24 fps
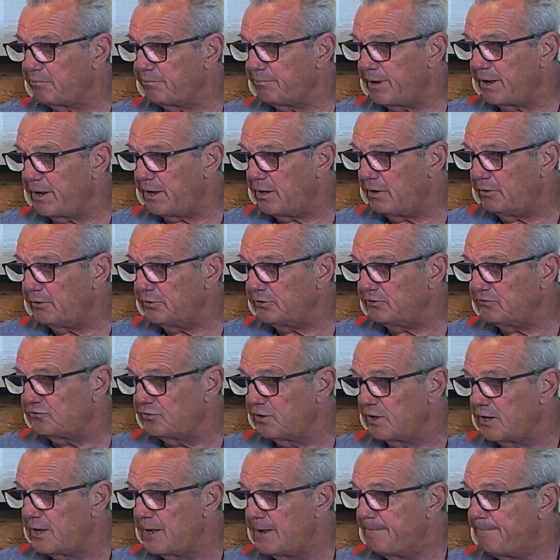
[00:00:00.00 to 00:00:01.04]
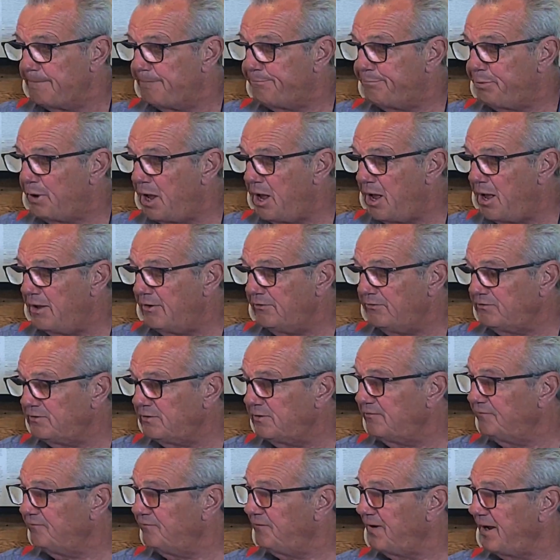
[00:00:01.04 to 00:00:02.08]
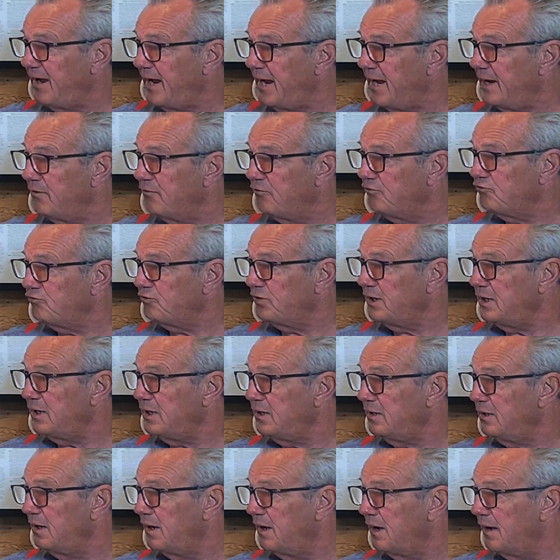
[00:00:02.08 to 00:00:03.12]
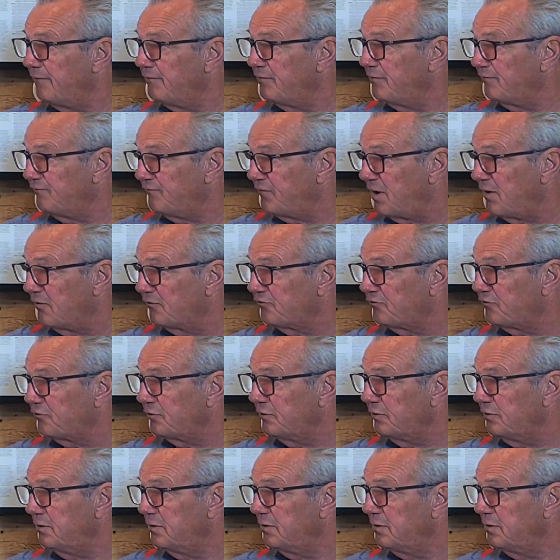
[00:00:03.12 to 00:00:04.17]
by all this positive energy of the falsehood.